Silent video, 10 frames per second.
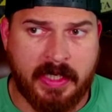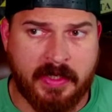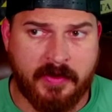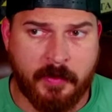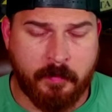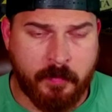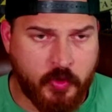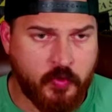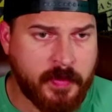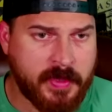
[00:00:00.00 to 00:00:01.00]
And the
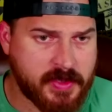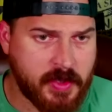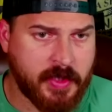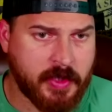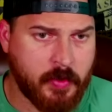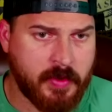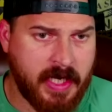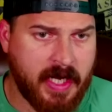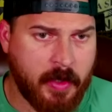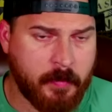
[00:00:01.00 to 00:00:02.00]
movement's going to go
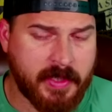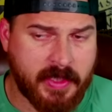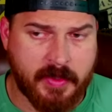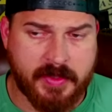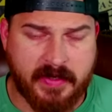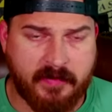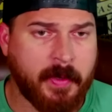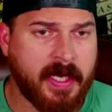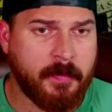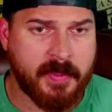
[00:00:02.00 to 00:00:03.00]
down because
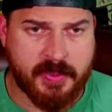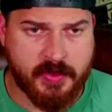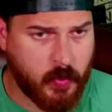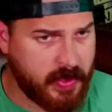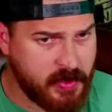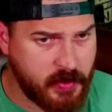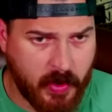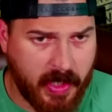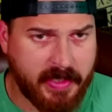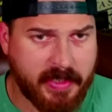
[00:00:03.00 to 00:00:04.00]
everybody benches way too
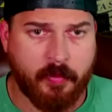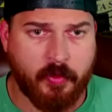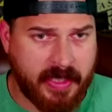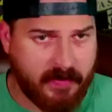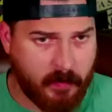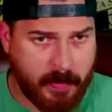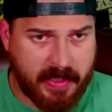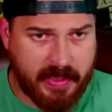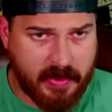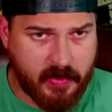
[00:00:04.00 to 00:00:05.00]
wide. And I bring
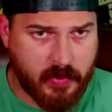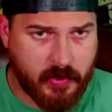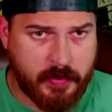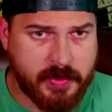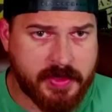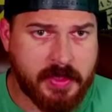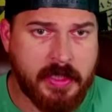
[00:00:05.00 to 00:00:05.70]
everybody in close.